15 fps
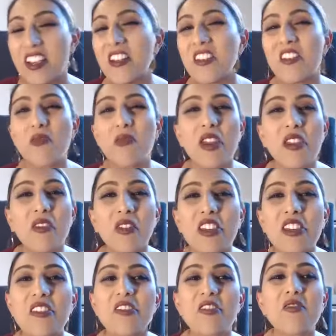No matter what
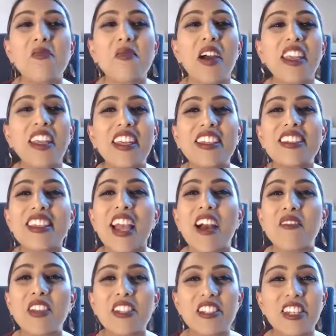you do, money is
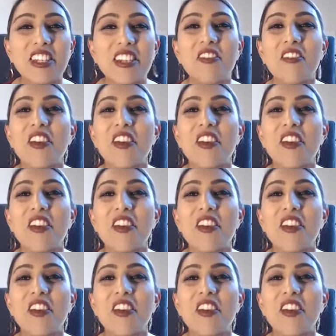coming to you